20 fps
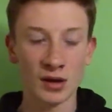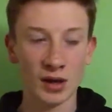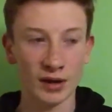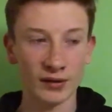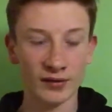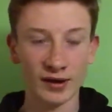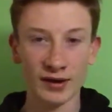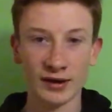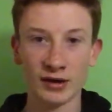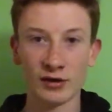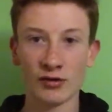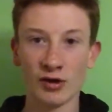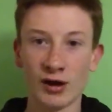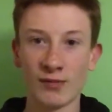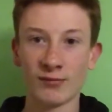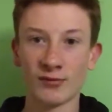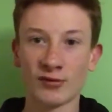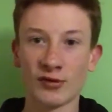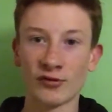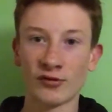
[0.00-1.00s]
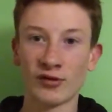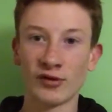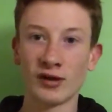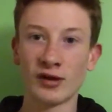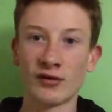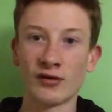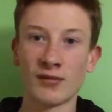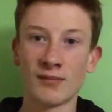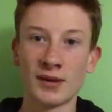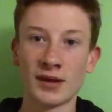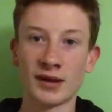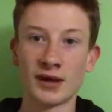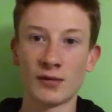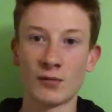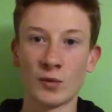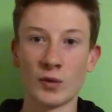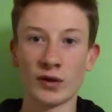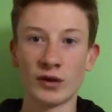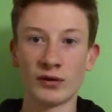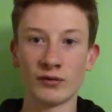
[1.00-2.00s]
and Danny Graham slotted in to make
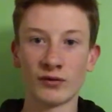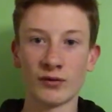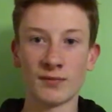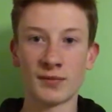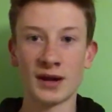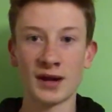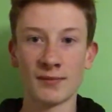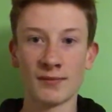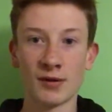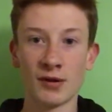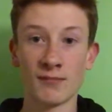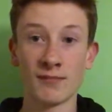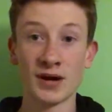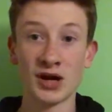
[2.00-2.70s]
it 1-0 to Blackburn.